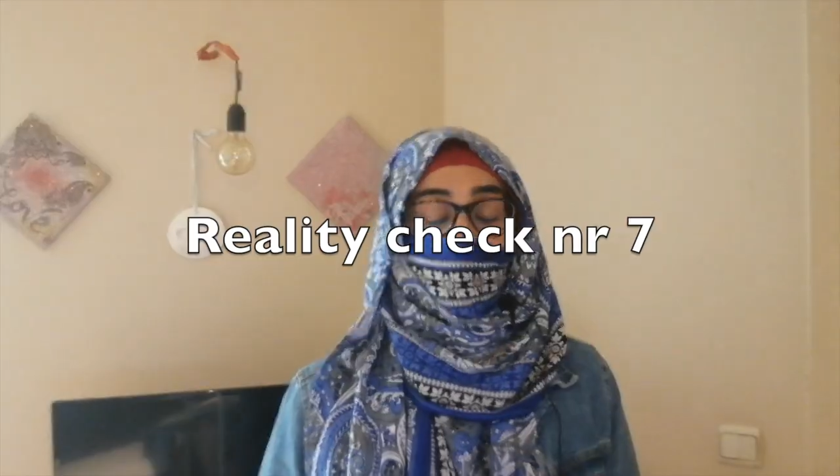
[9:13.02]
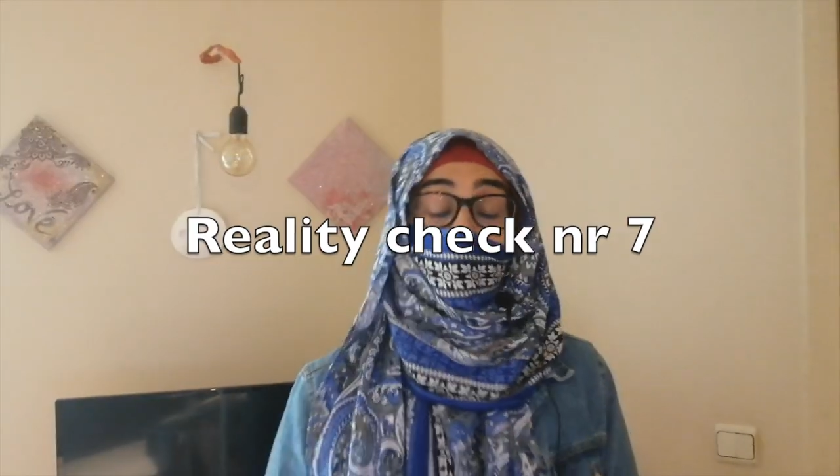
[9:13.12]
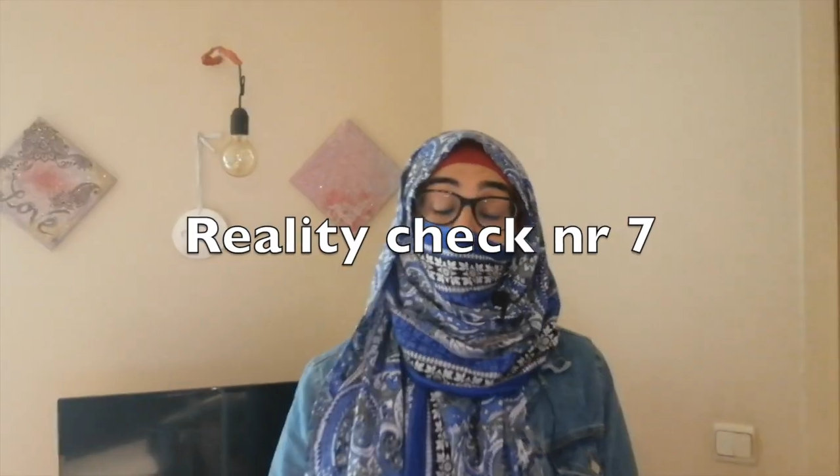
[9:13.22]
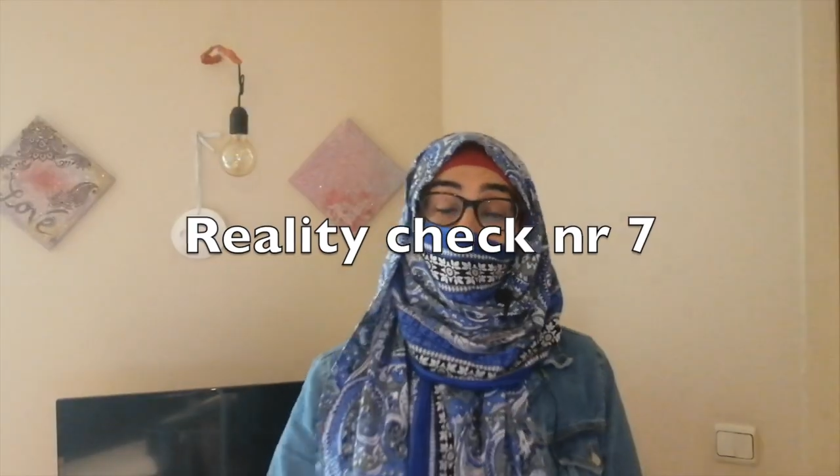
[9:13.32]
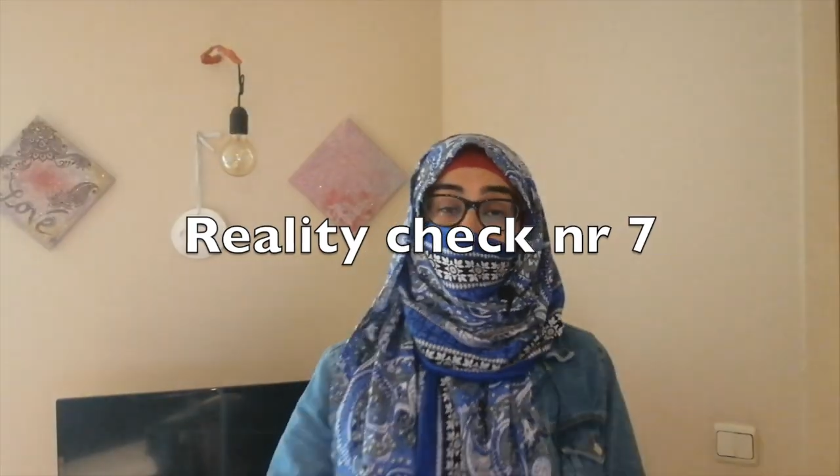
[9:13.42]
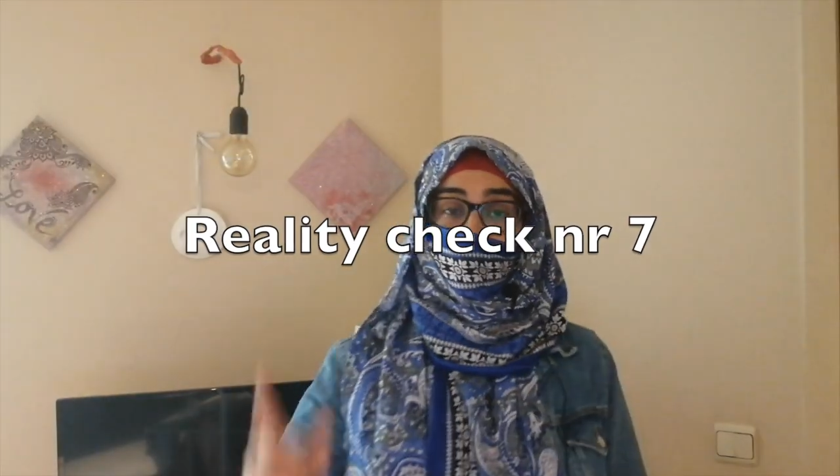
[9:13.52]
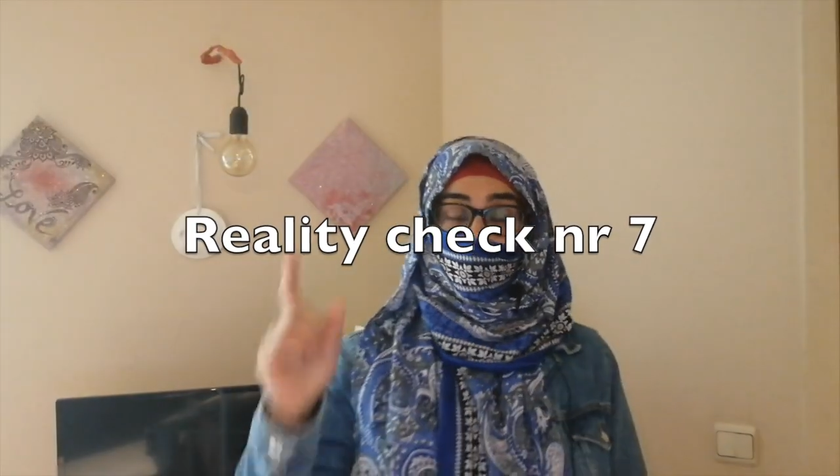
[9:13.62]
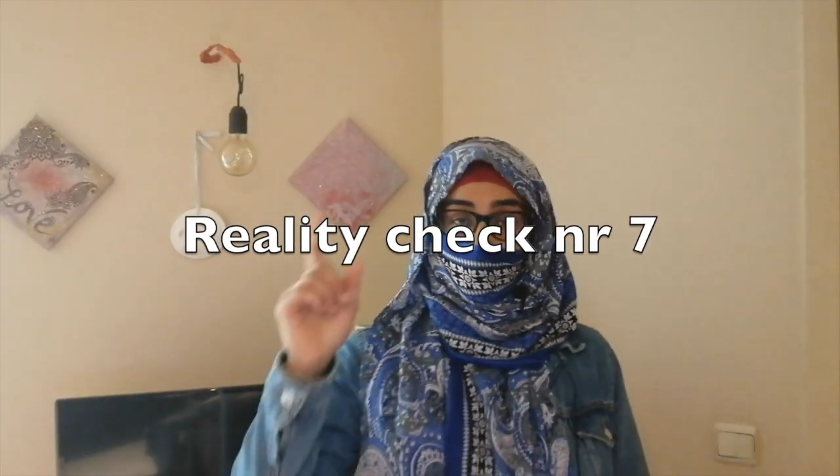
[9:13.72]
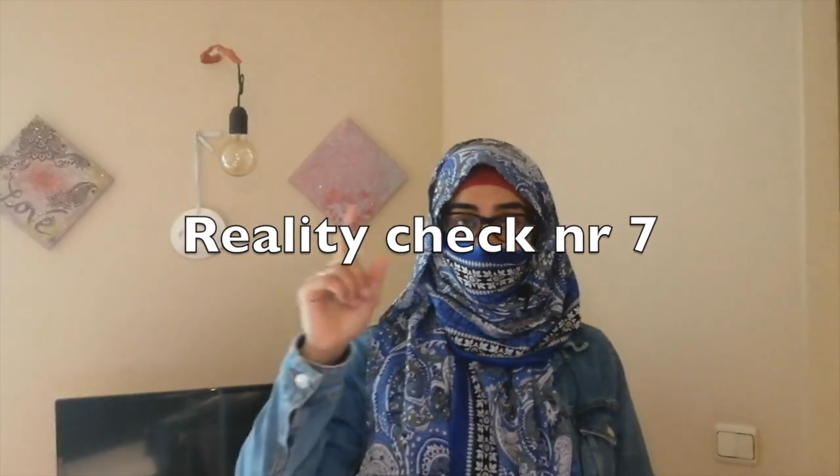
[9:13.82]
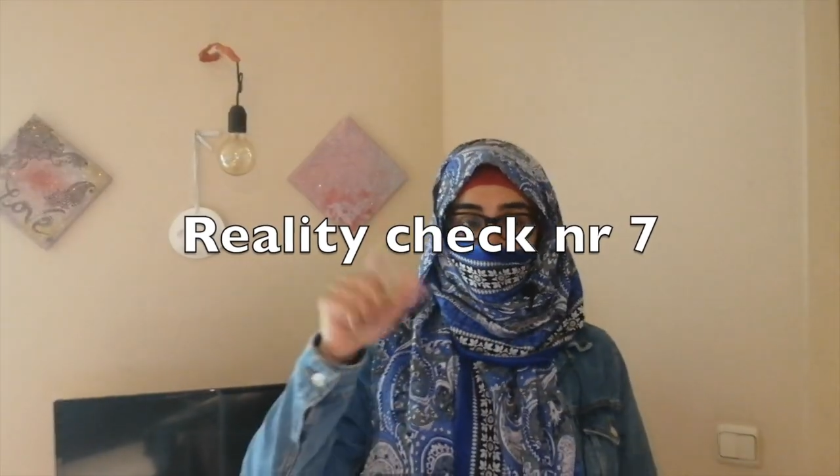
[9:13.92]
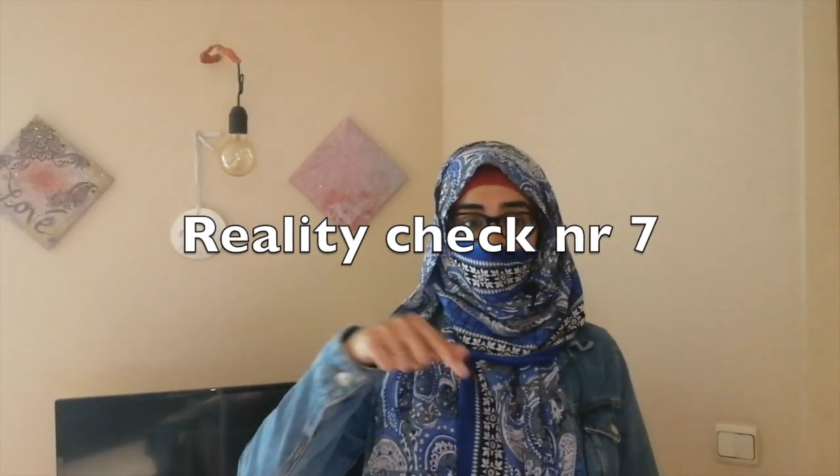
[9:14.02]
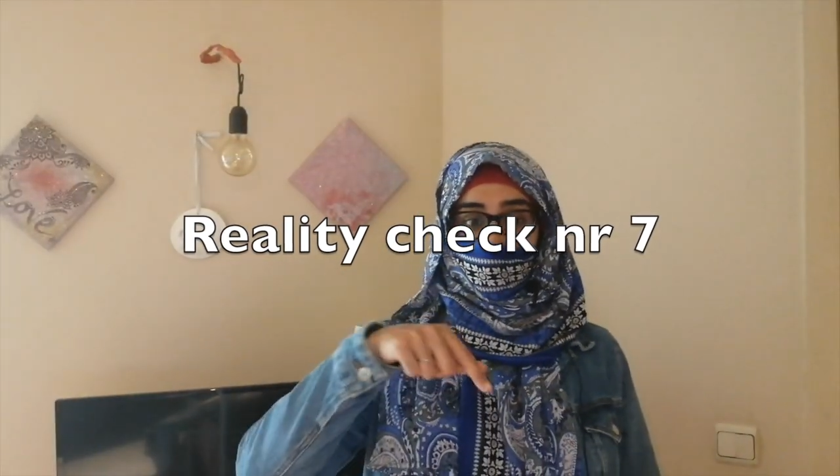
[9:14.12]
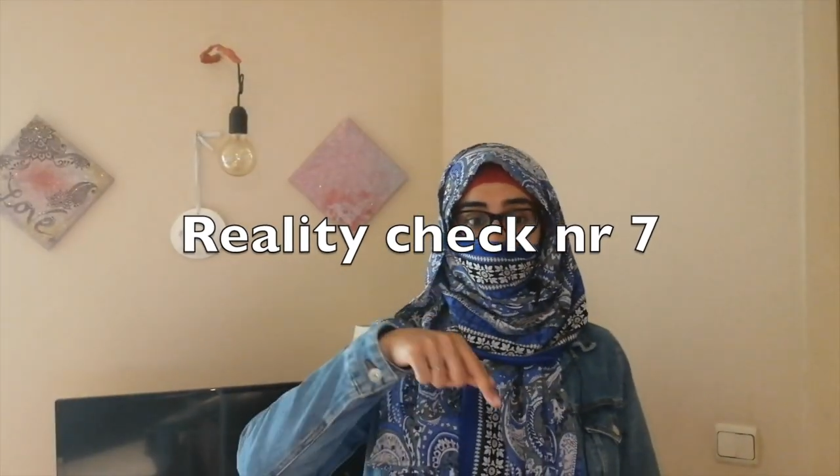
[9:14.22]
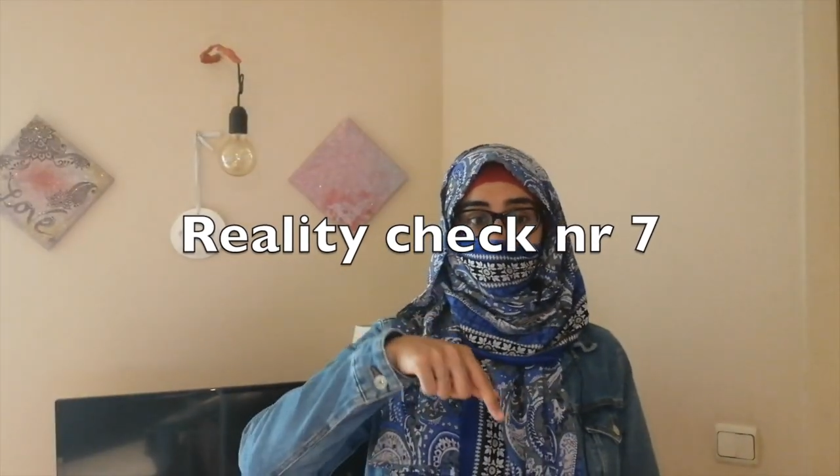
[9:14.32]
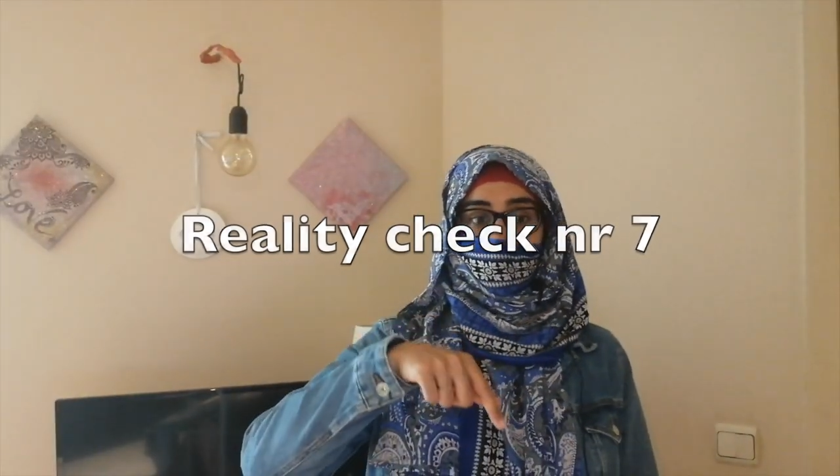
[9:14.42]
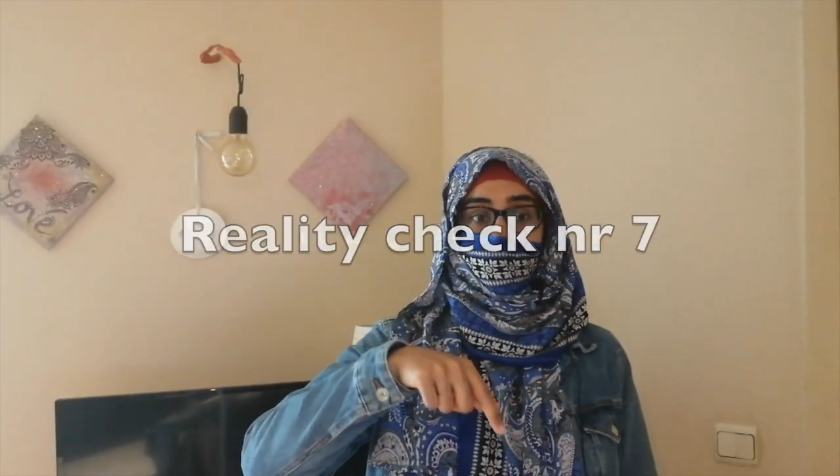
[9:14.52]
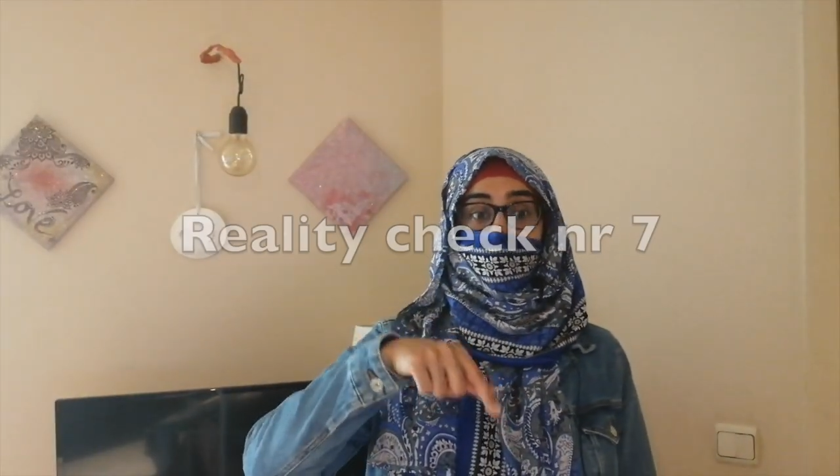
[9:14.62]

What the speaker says: When your child